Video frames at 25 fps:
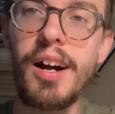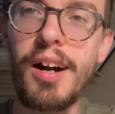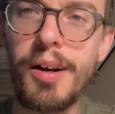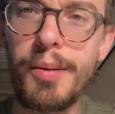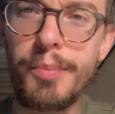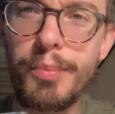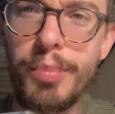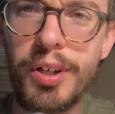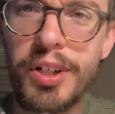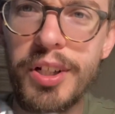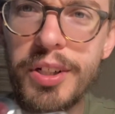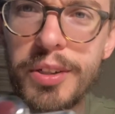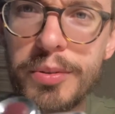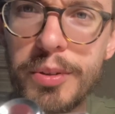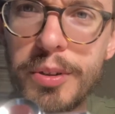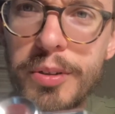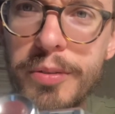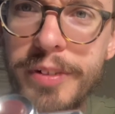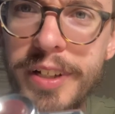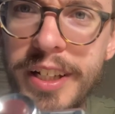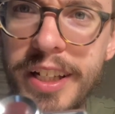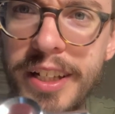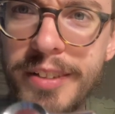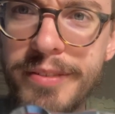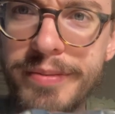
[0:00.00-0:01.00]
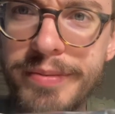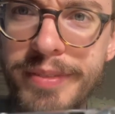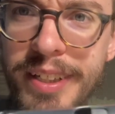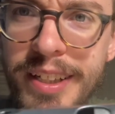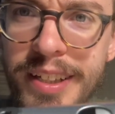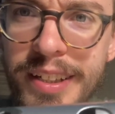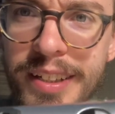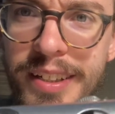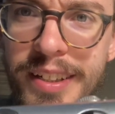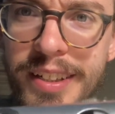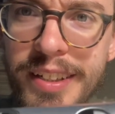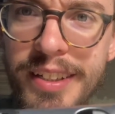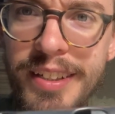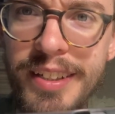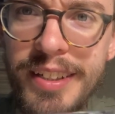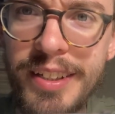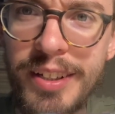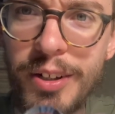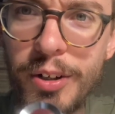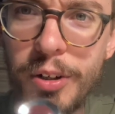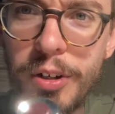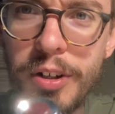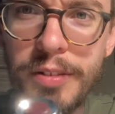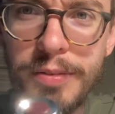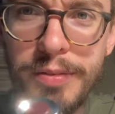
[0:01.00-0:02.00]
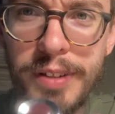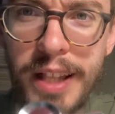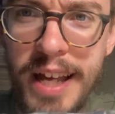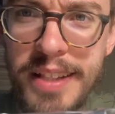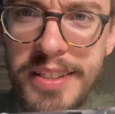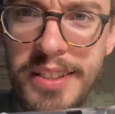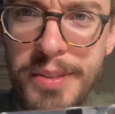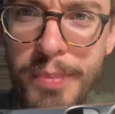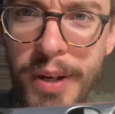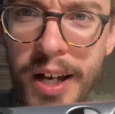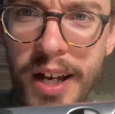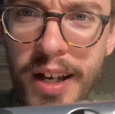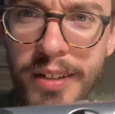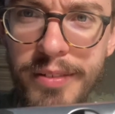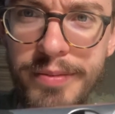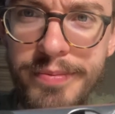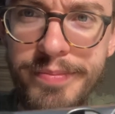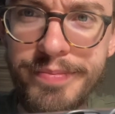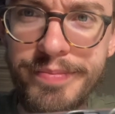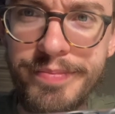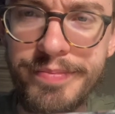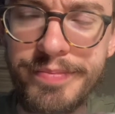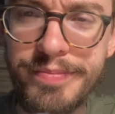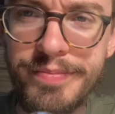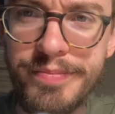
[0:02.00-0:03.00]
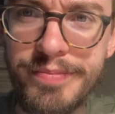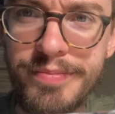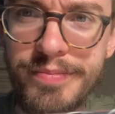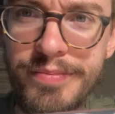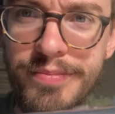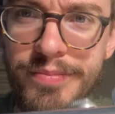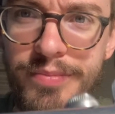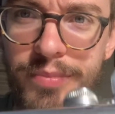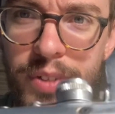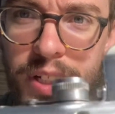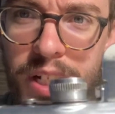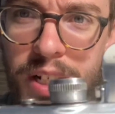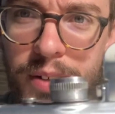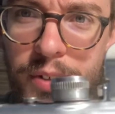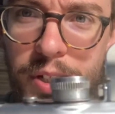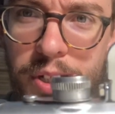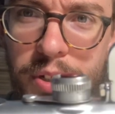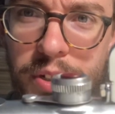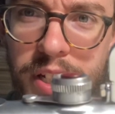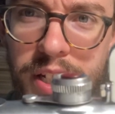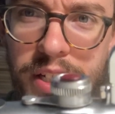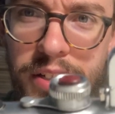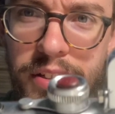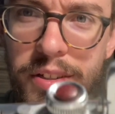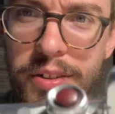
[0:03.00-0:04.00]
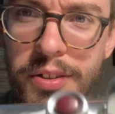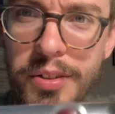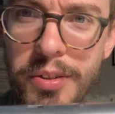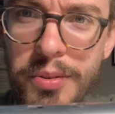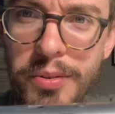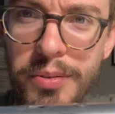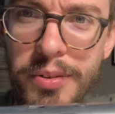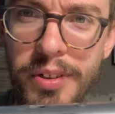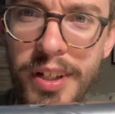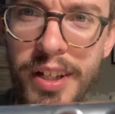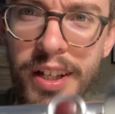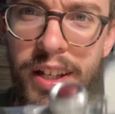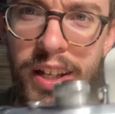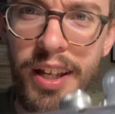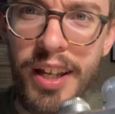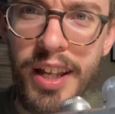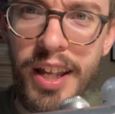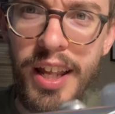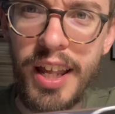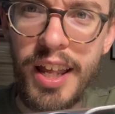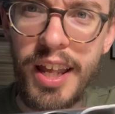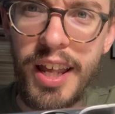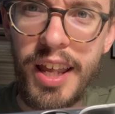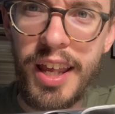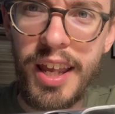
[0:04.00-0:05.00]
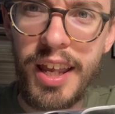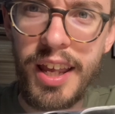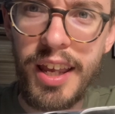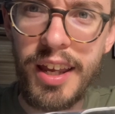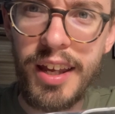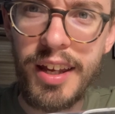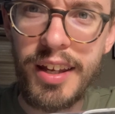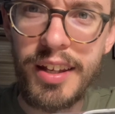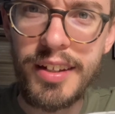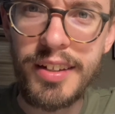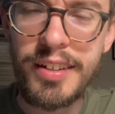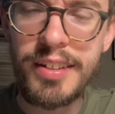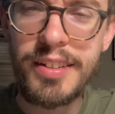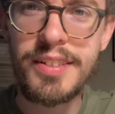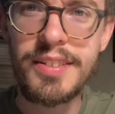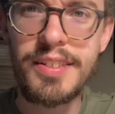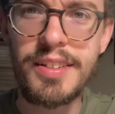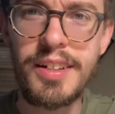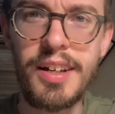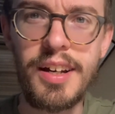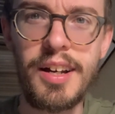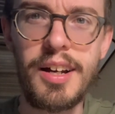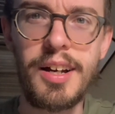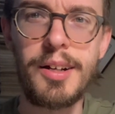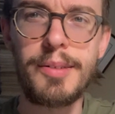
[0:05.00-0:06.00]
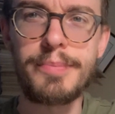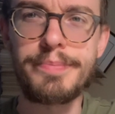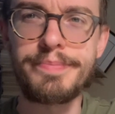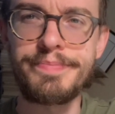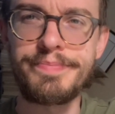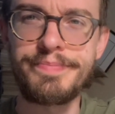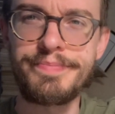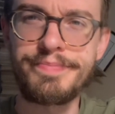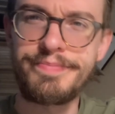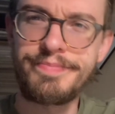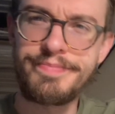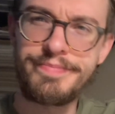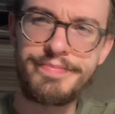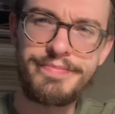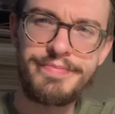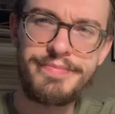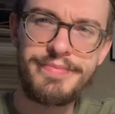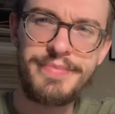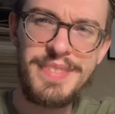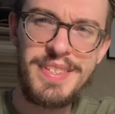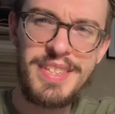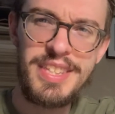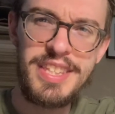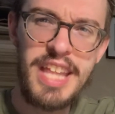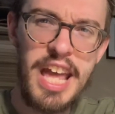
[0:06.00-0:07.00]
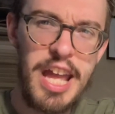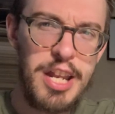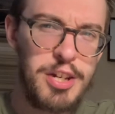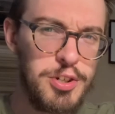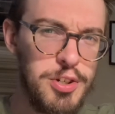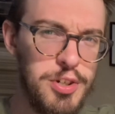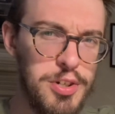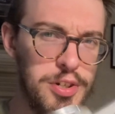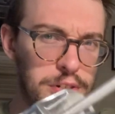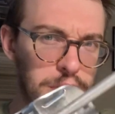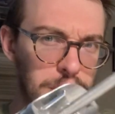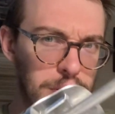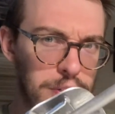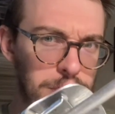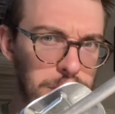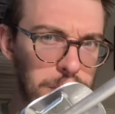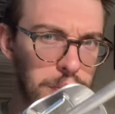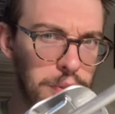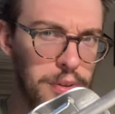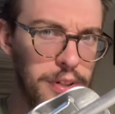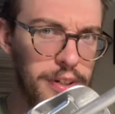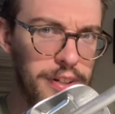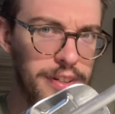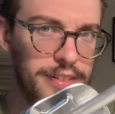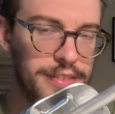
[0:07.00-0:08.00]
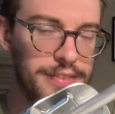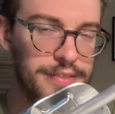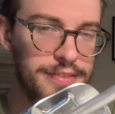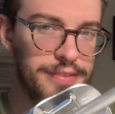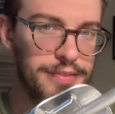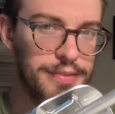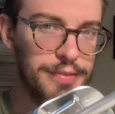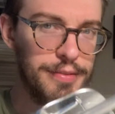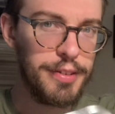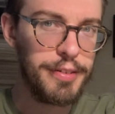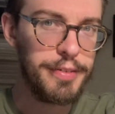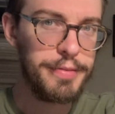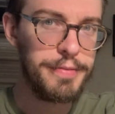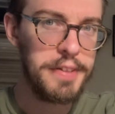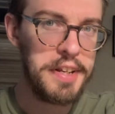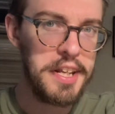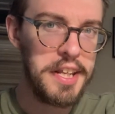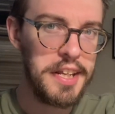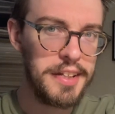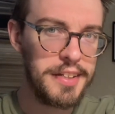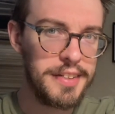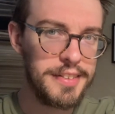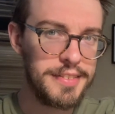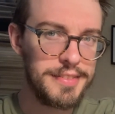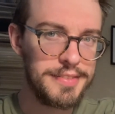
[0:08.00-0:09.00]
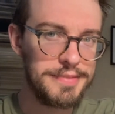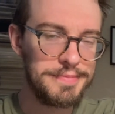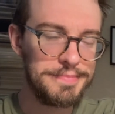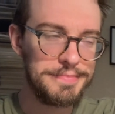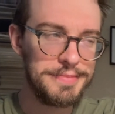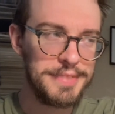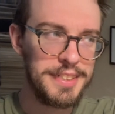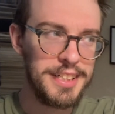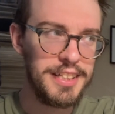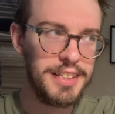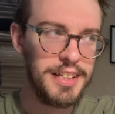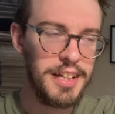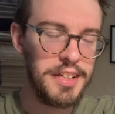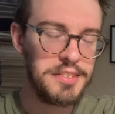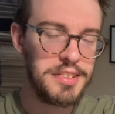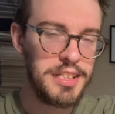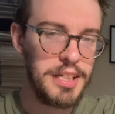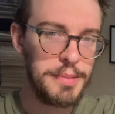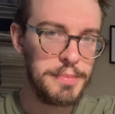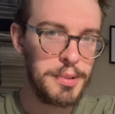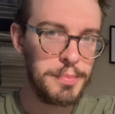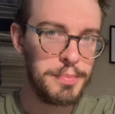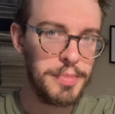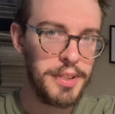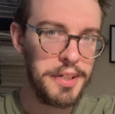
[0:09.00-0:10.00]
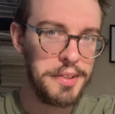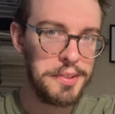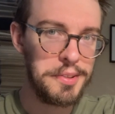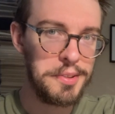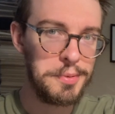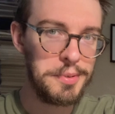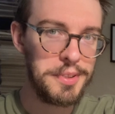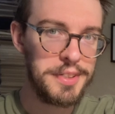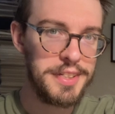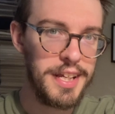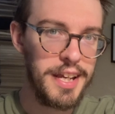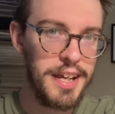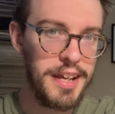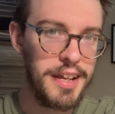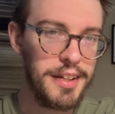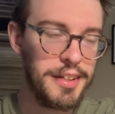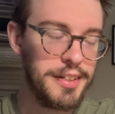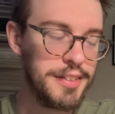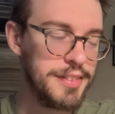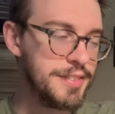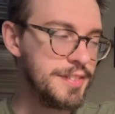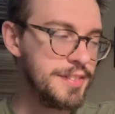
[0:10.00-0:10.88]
Put a groove in it, or a flat spot, whatever you need to do, and that should do it for fitting a lightsaber blade to a tang.